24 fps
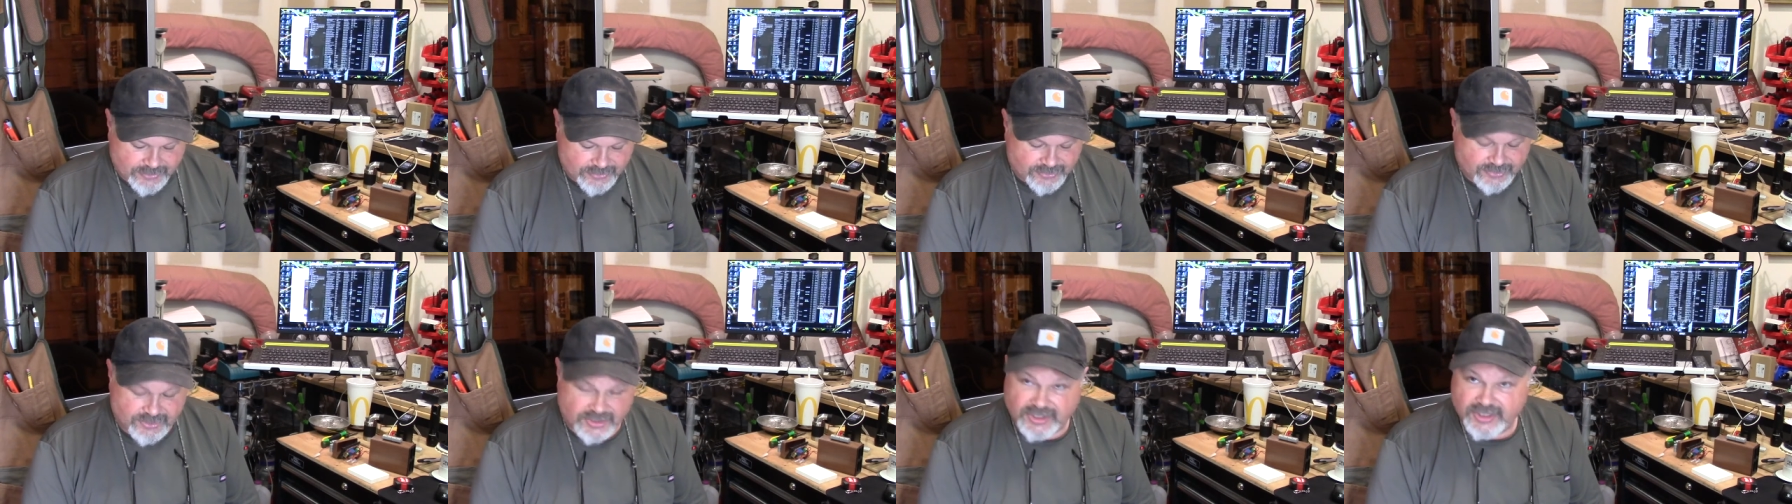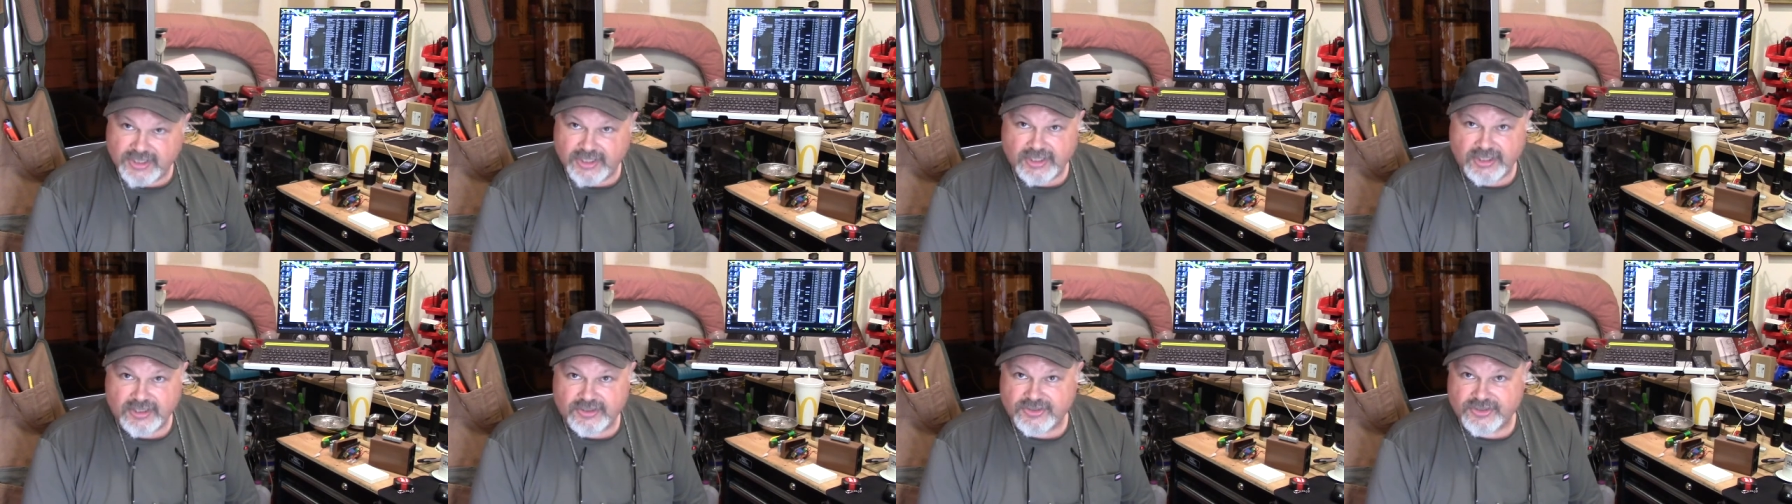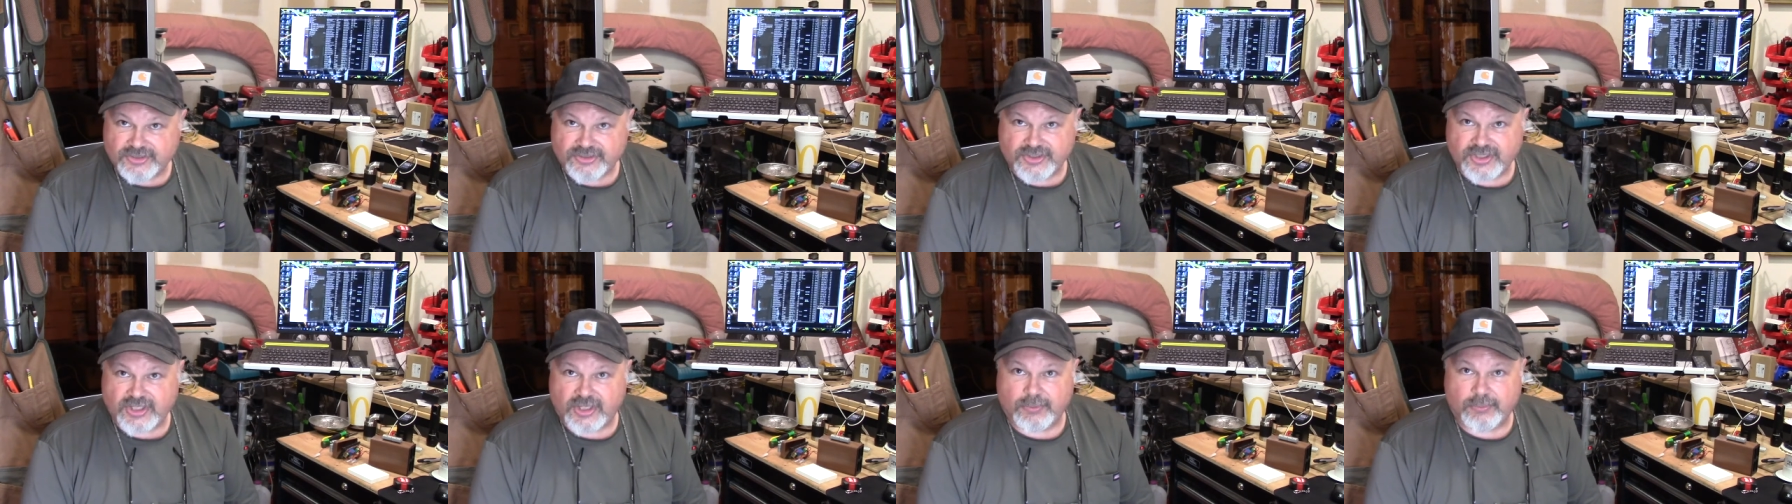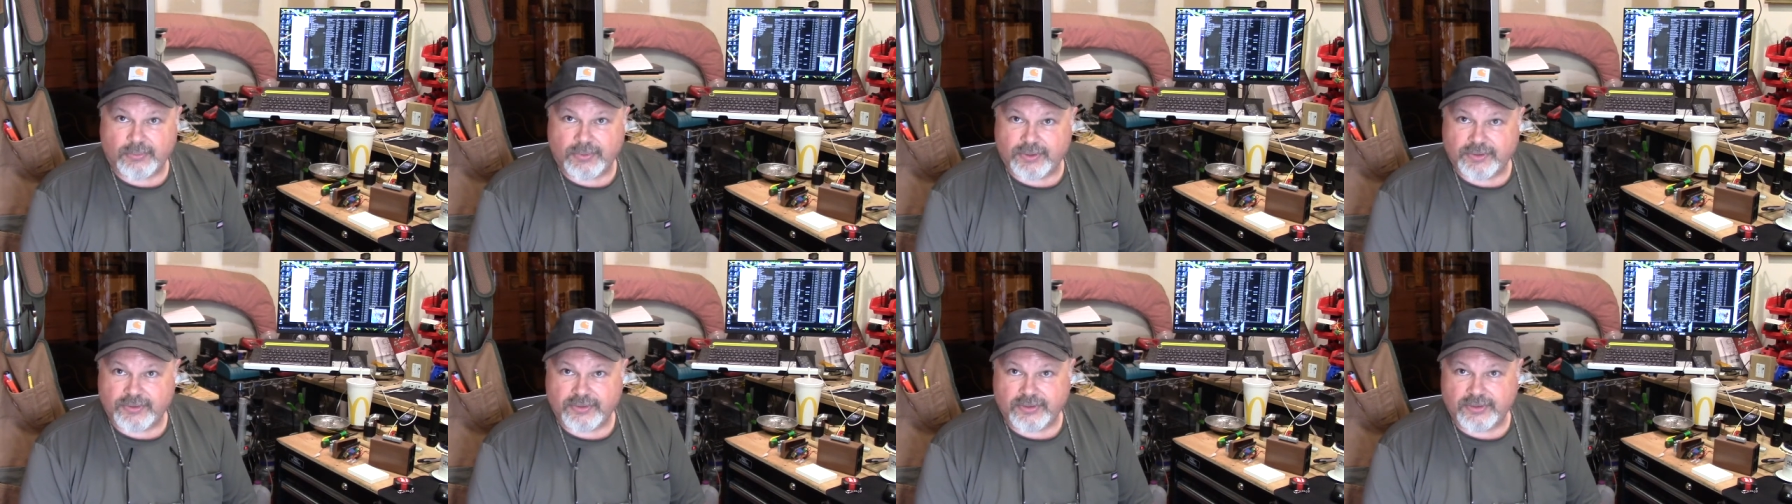he did just get
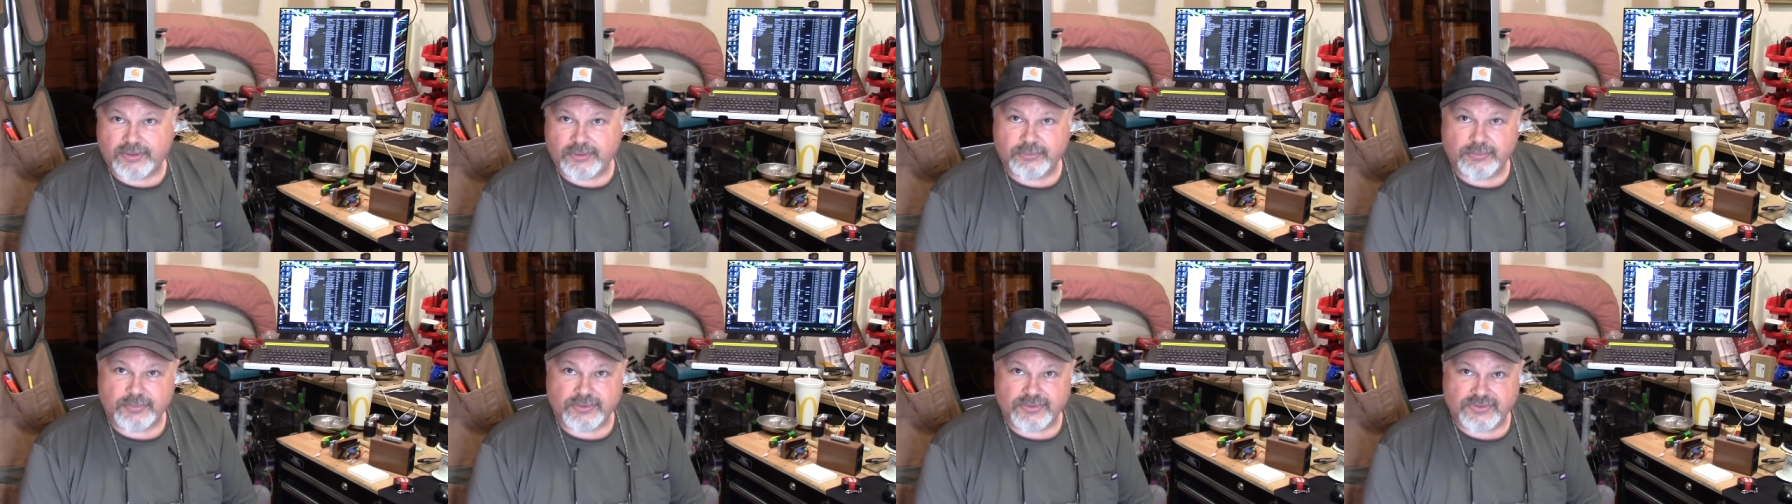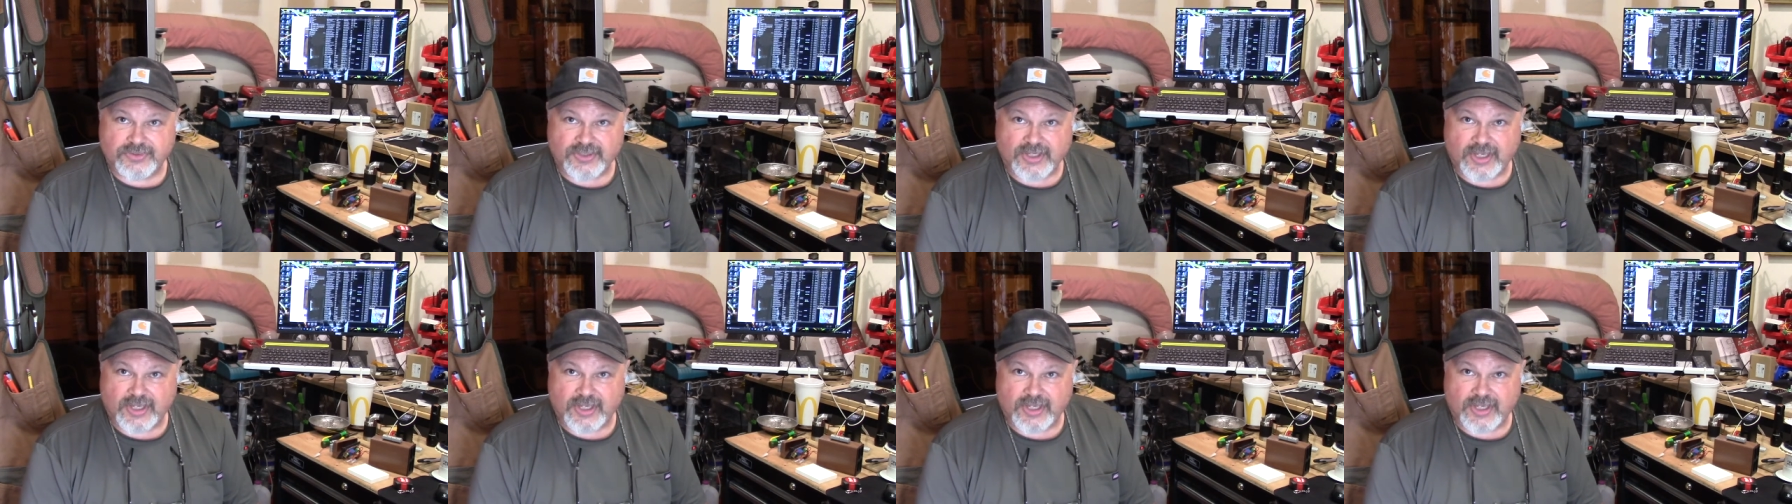one of the good ones.